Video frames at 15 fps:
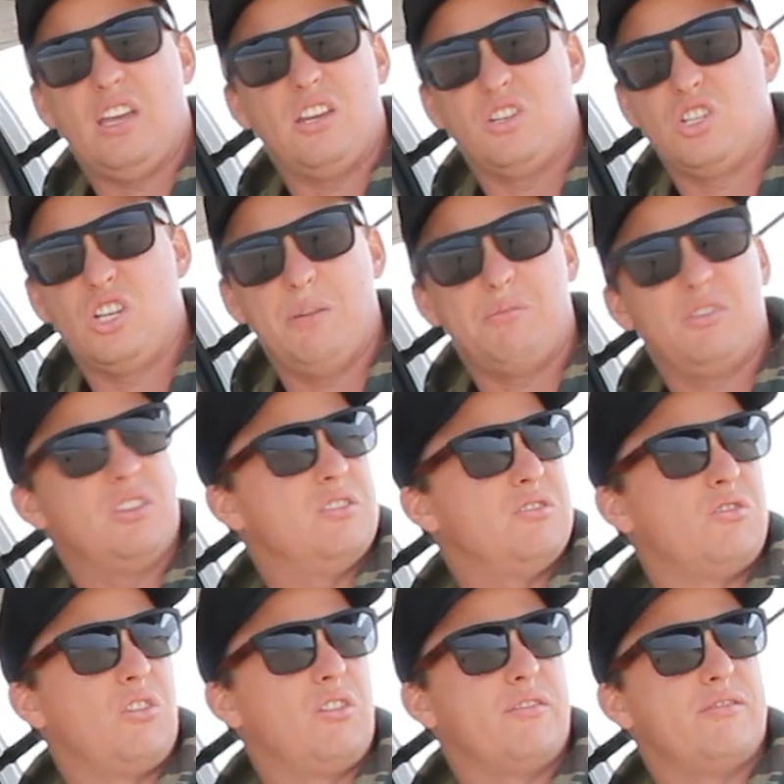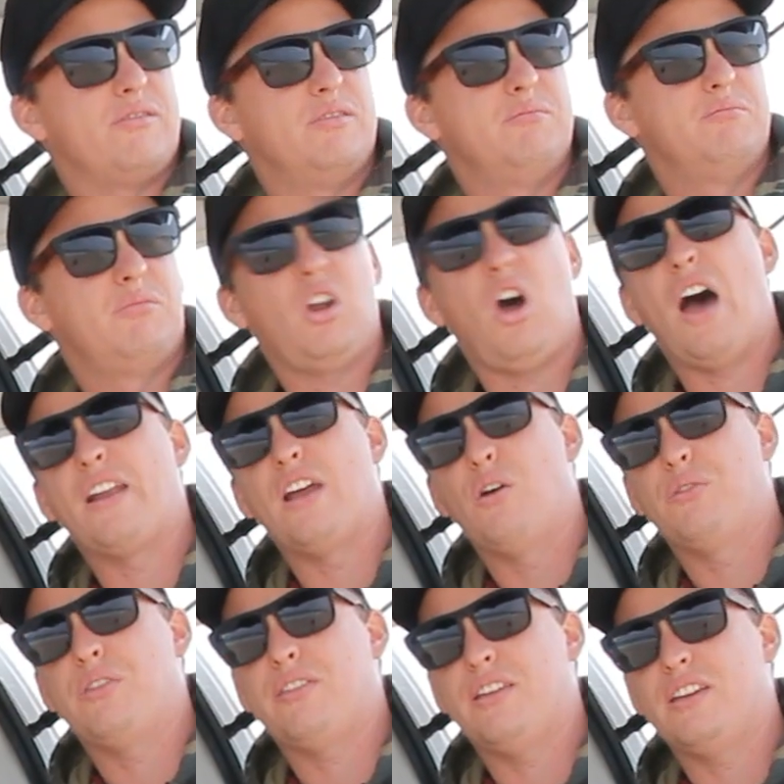eating chips and sort of, not
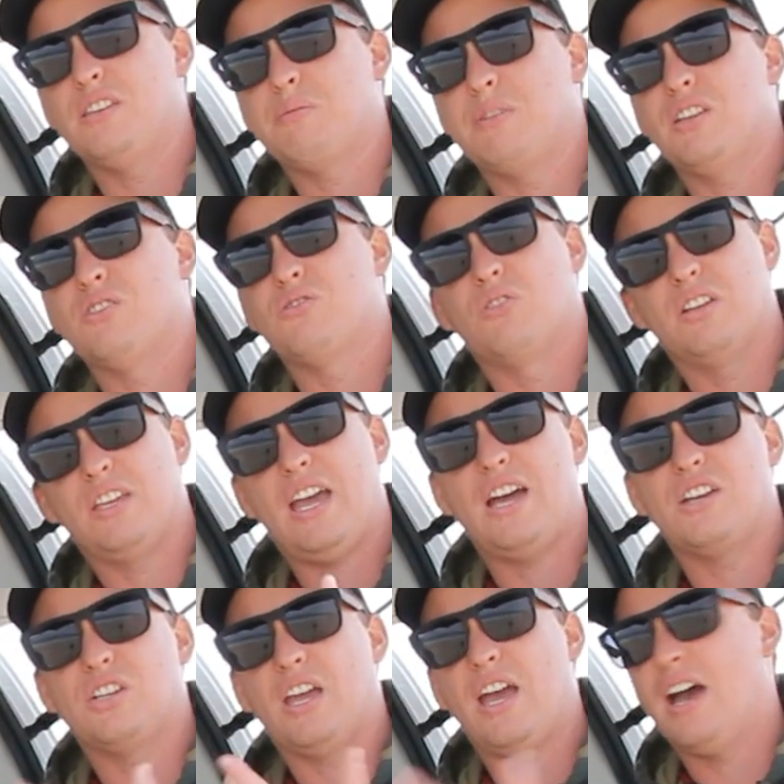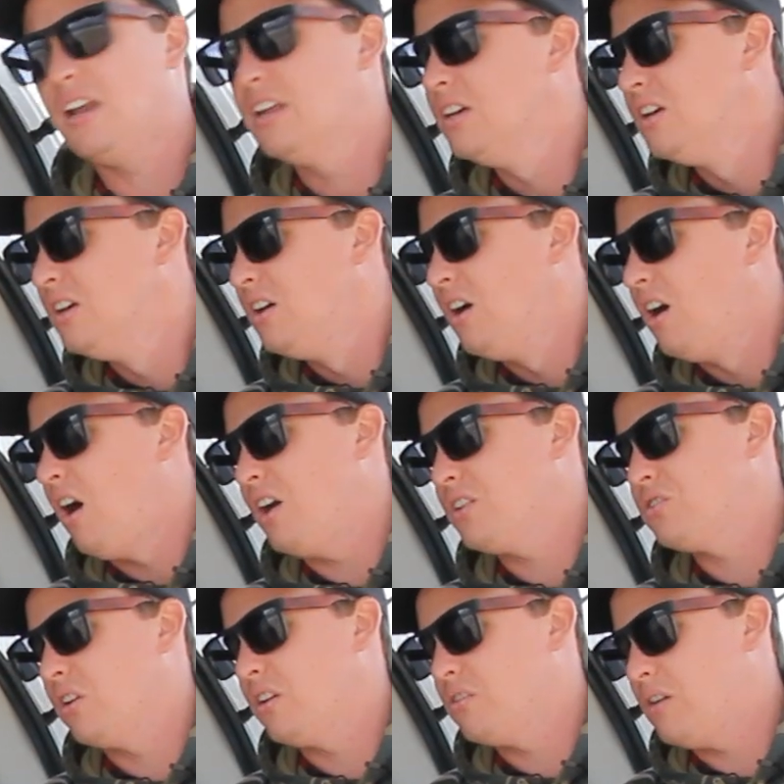unhealthy things, but you're just sort of gouging out. I
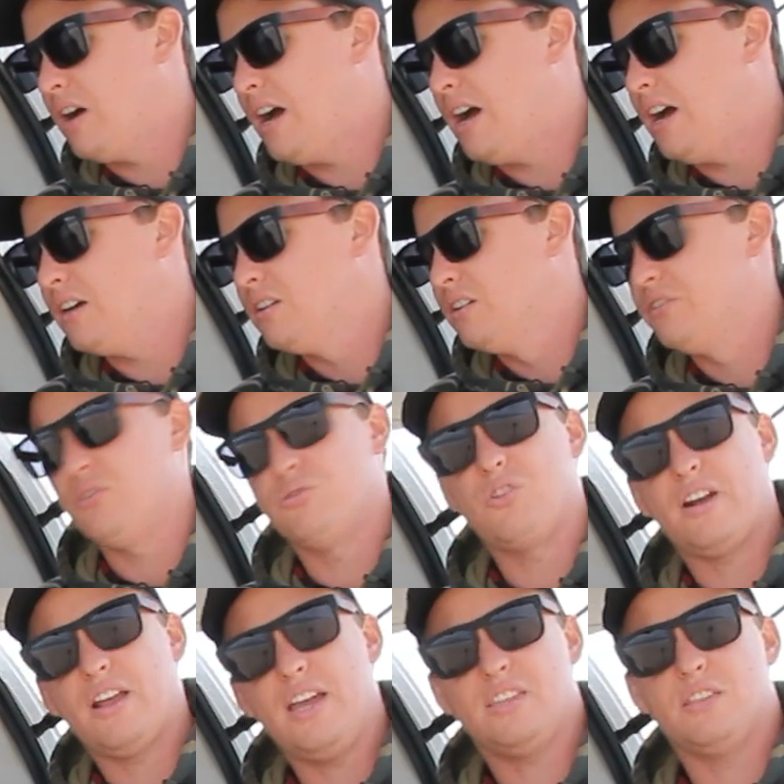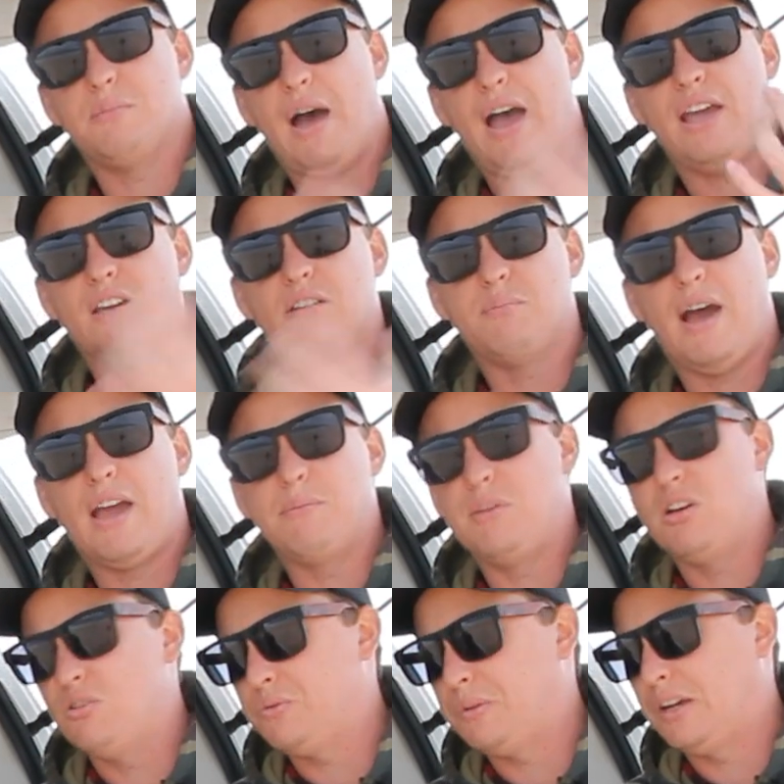sort of still try to eat the main
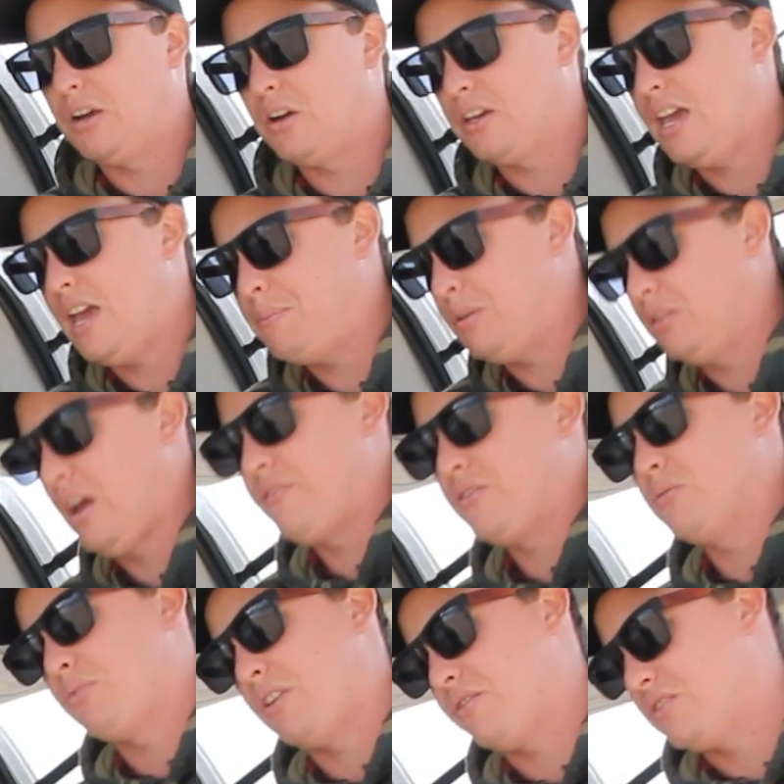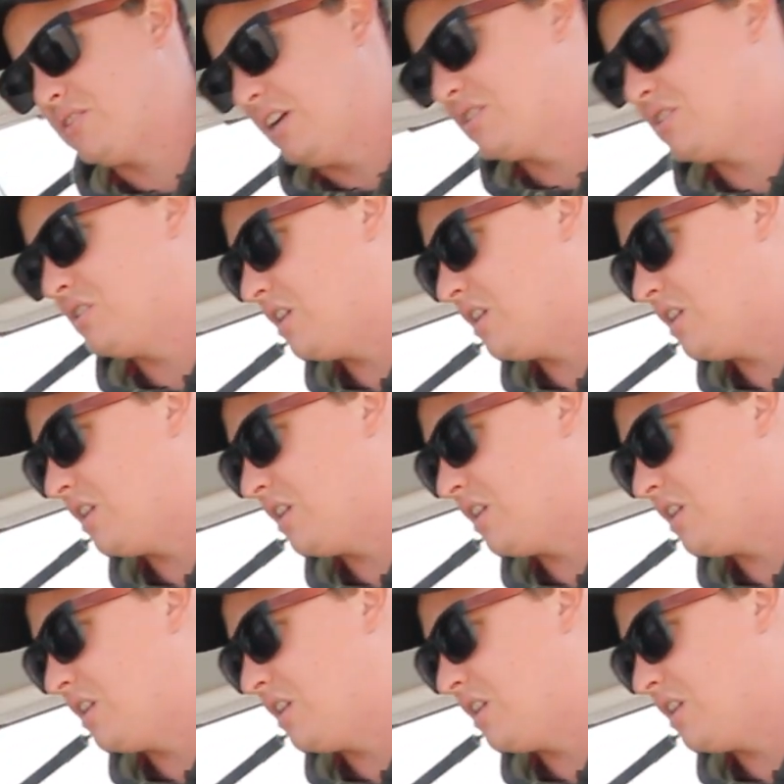meals when I go camping, have your breakfast, lunch and